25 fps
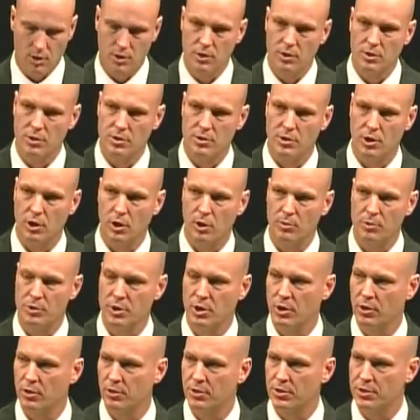Psalms
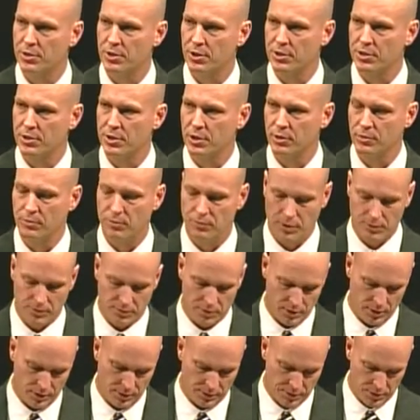
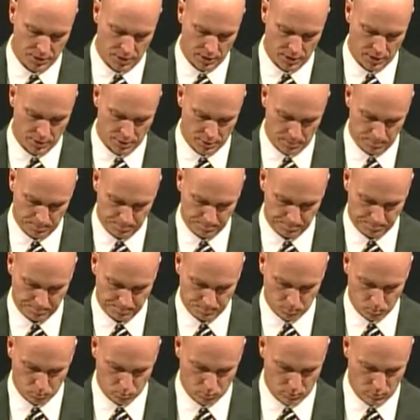116:15 says,
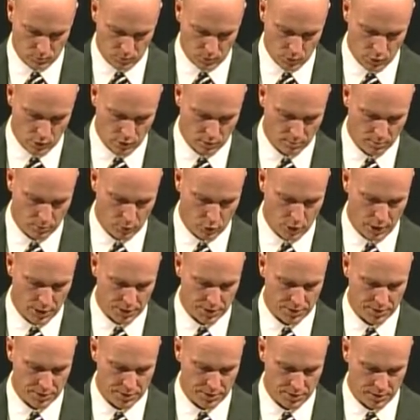
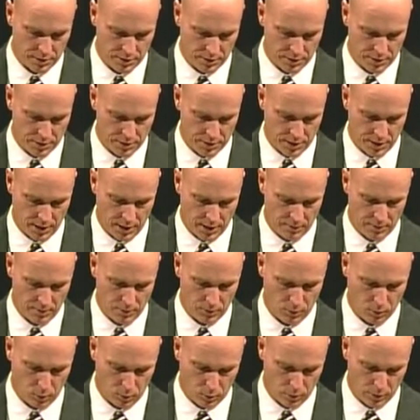"Precious in the sight of the
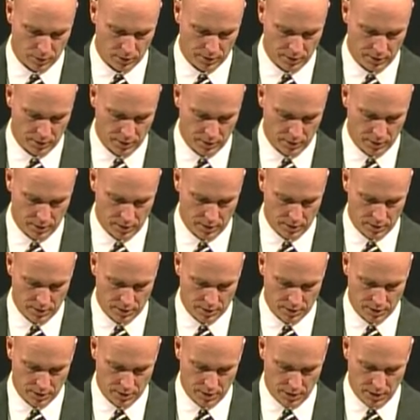Lord is
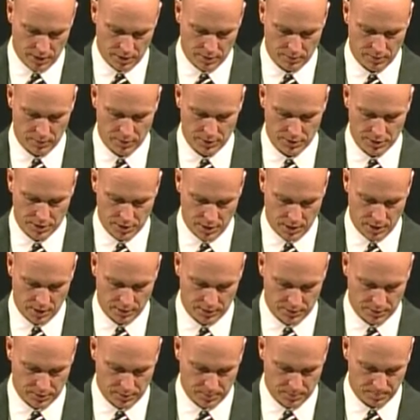the death of his
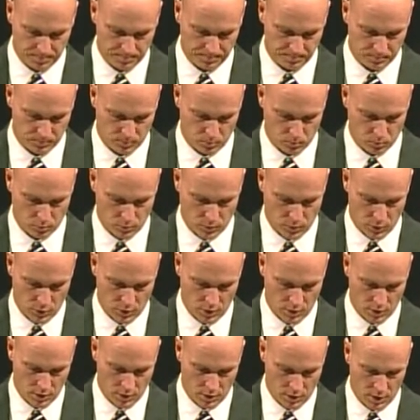saints."
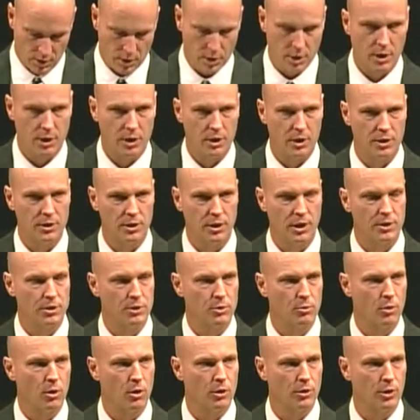And as
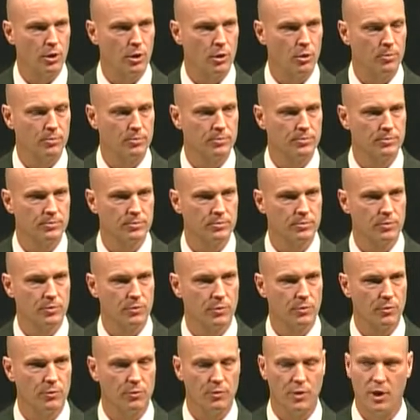you all know,
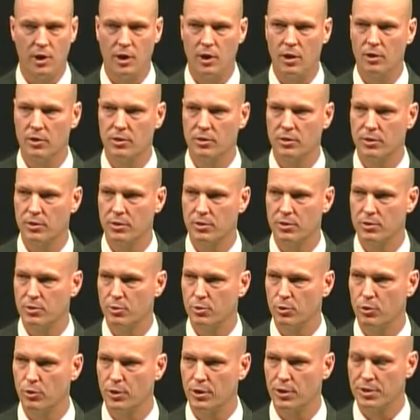Val is
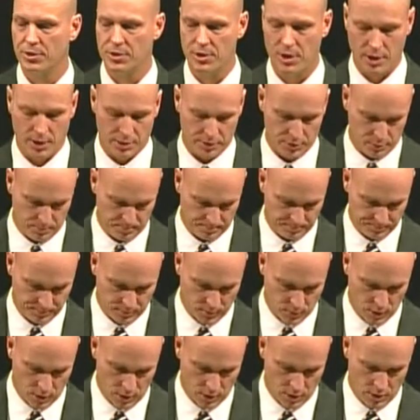truly a saint.
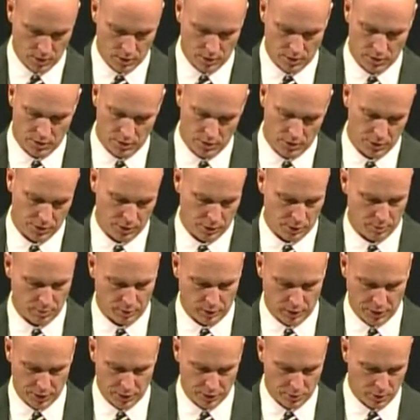She's in a
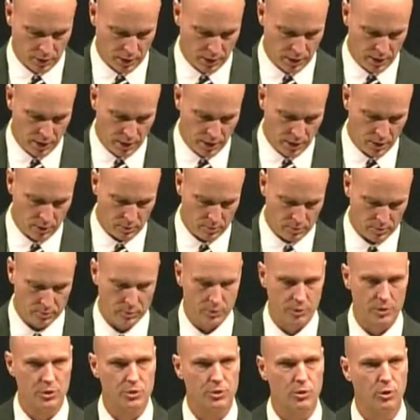place right now
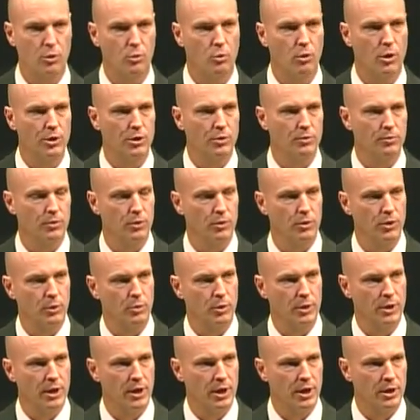so wonderful that we
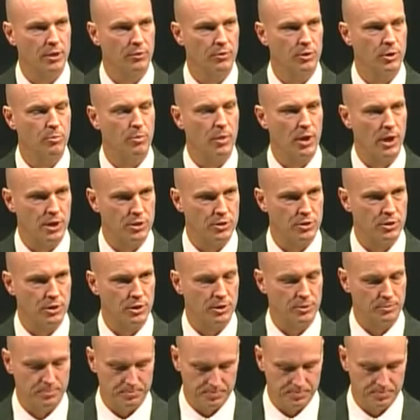can't even imagine it.